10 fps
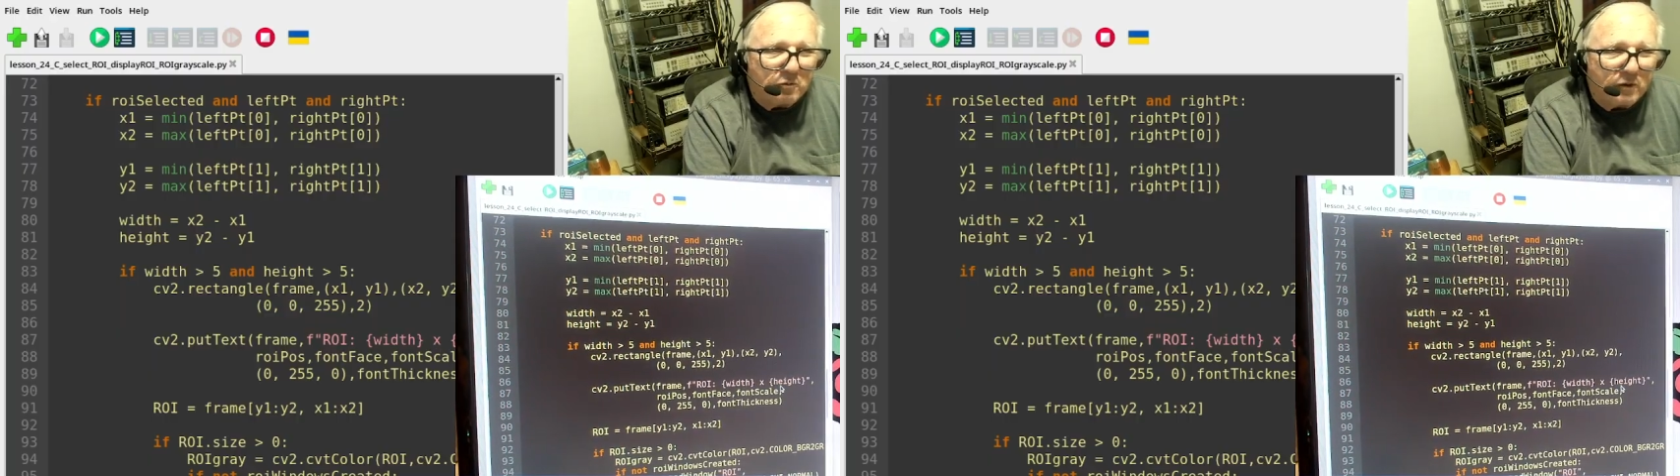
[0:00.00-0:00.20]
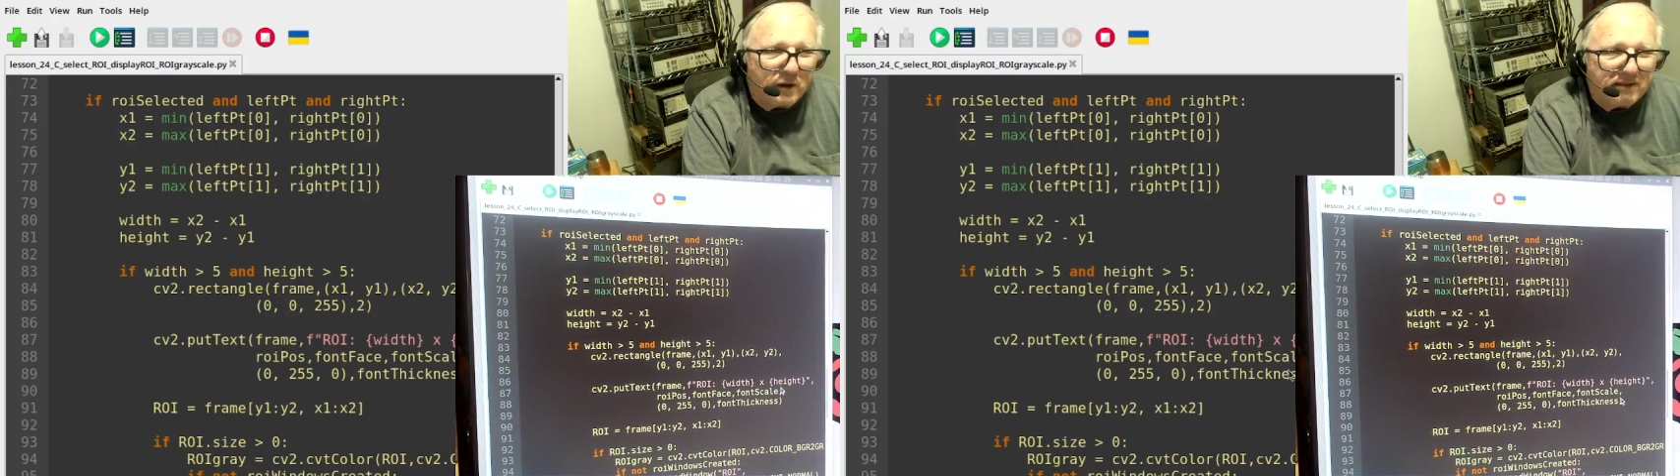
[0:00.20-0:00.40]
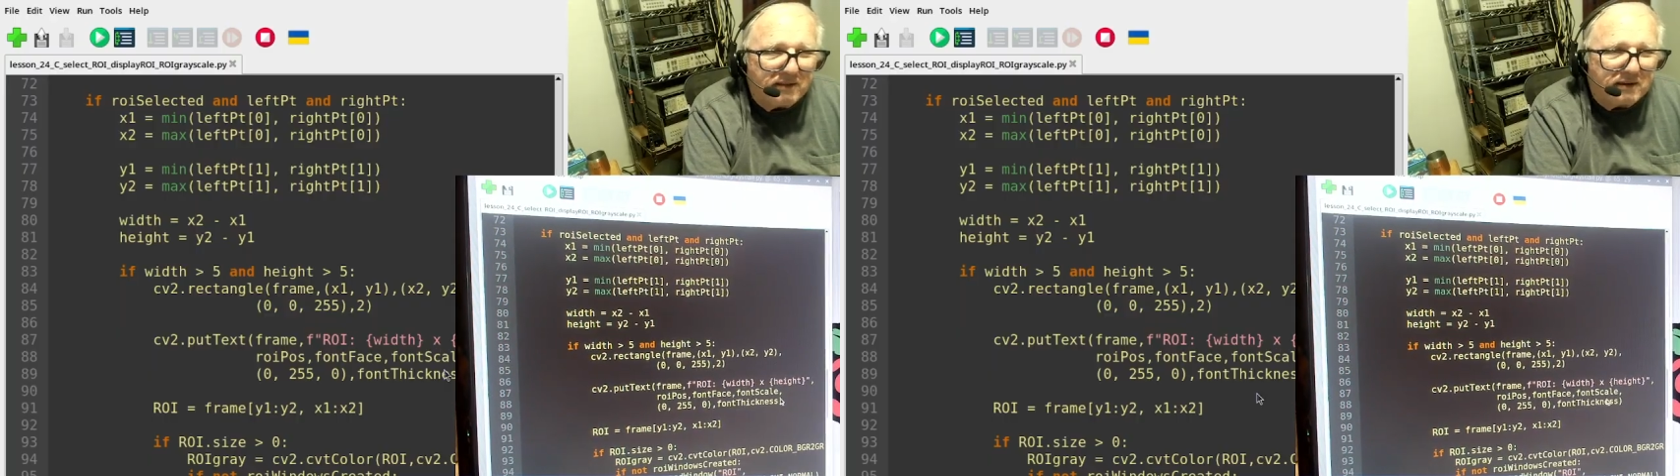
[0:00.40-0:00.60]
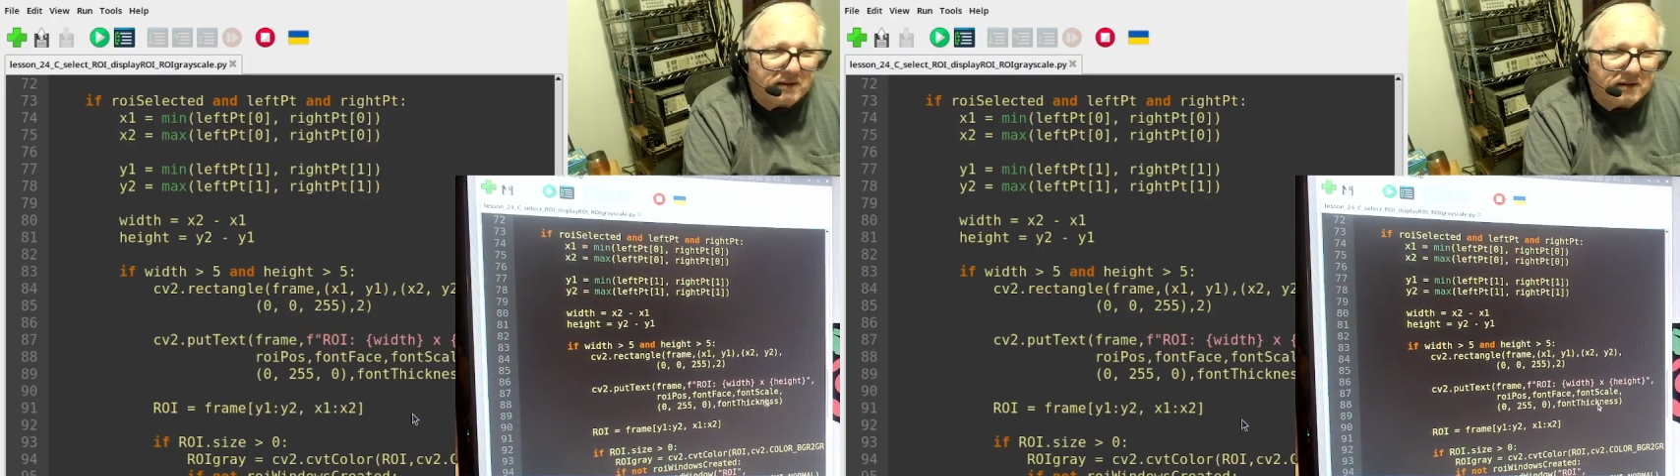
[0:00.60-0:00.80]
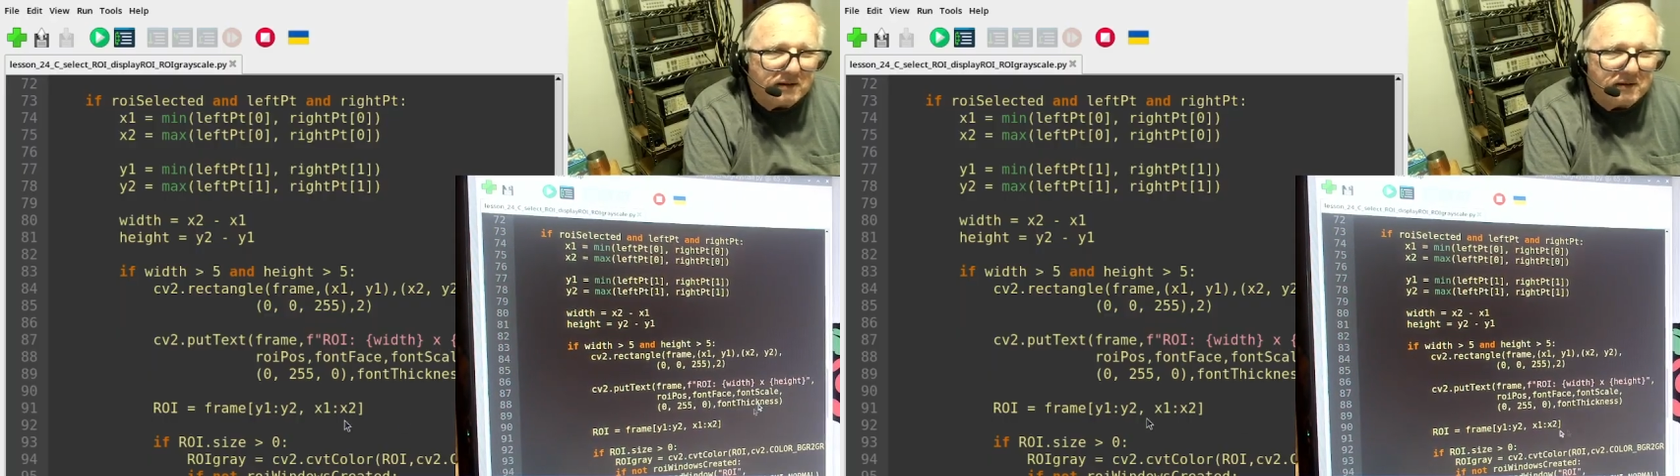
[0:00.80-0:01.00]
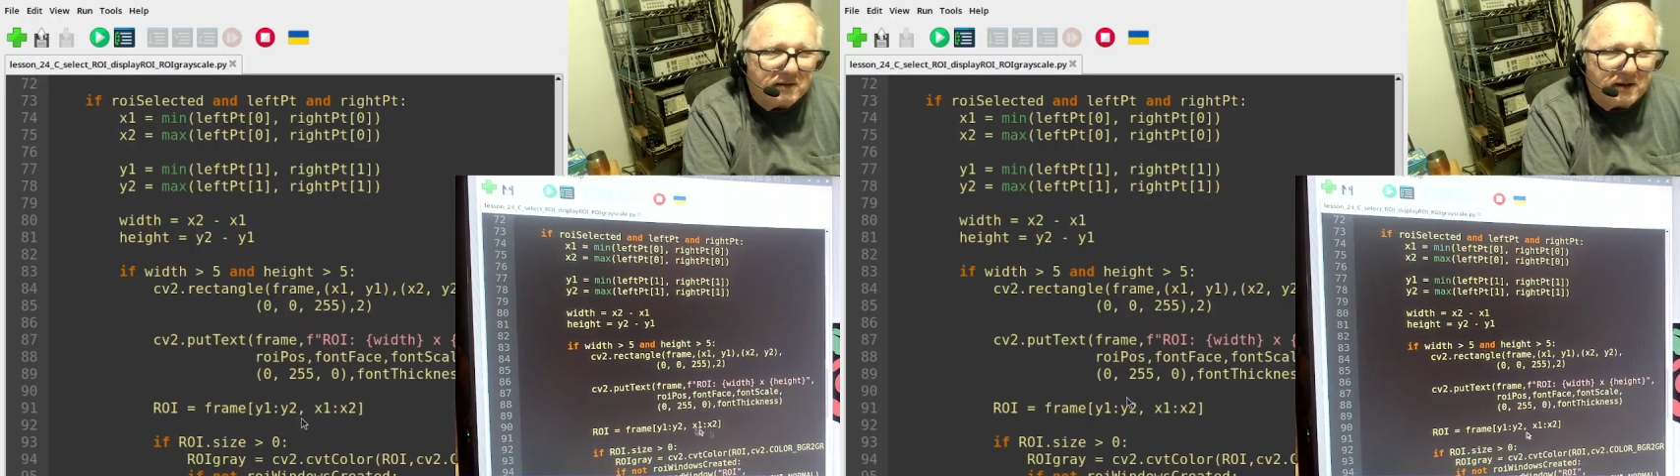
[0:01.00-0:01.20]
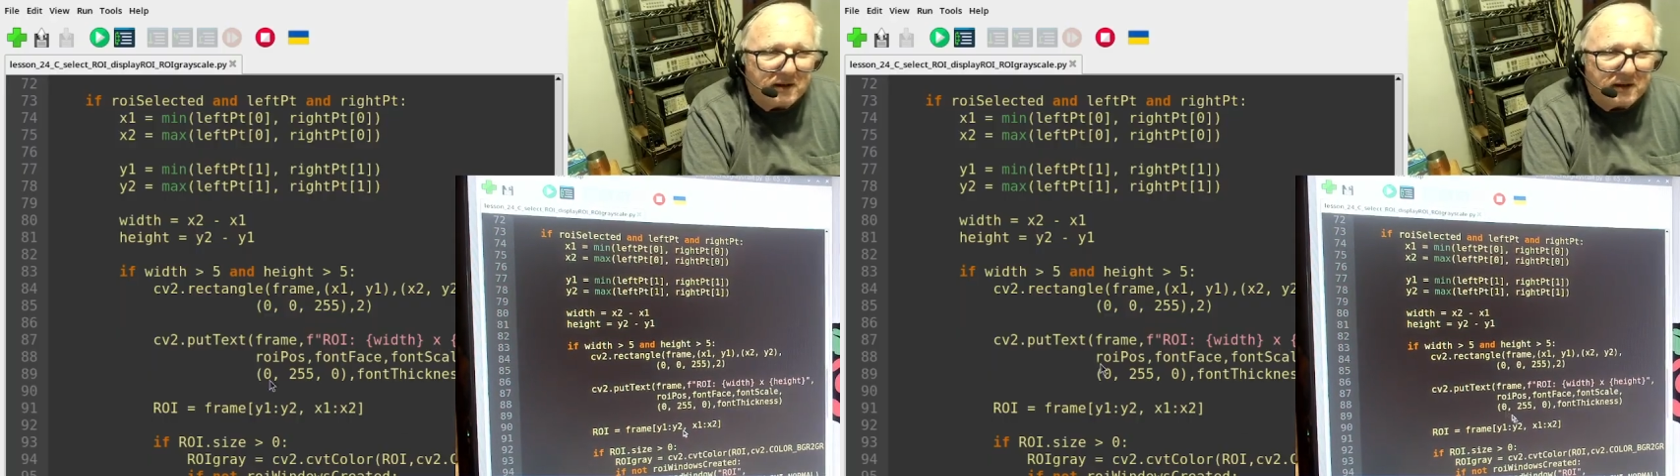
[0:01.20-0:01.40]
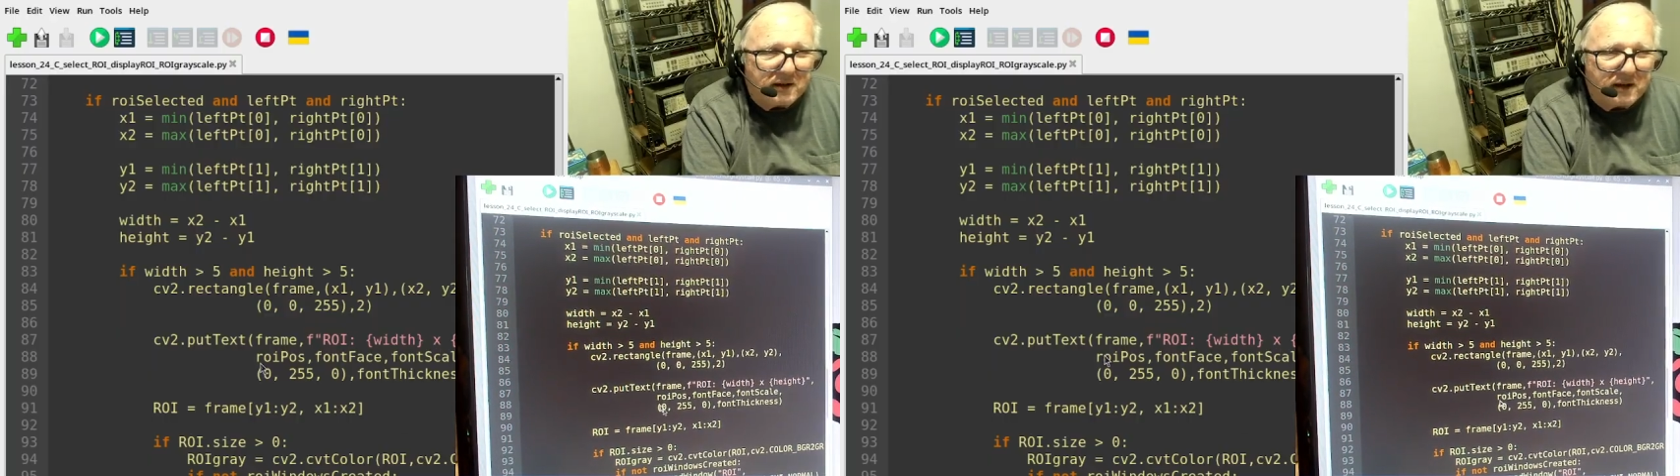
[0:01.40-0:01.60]
width
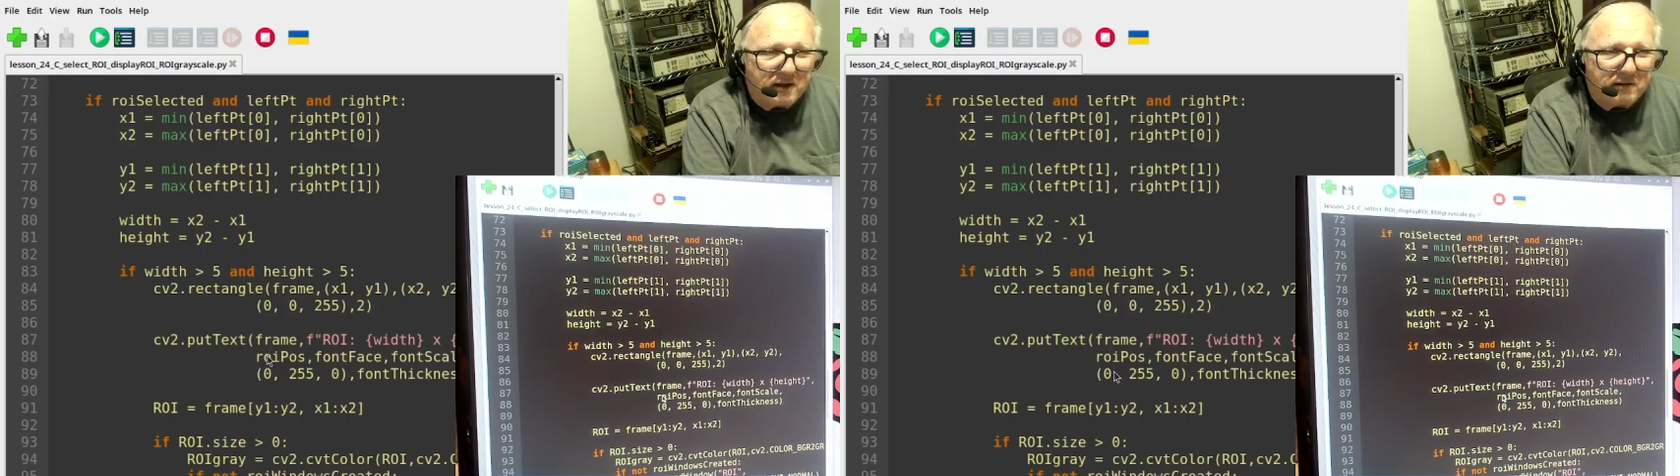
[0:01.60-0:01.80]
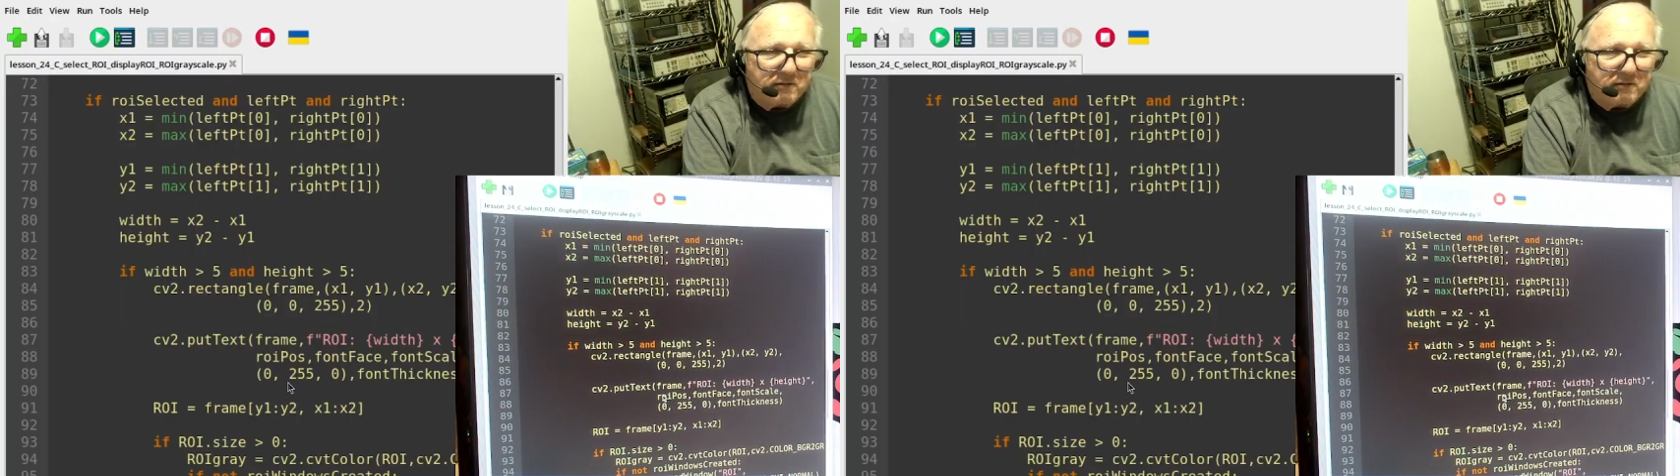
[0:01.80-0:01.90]
in the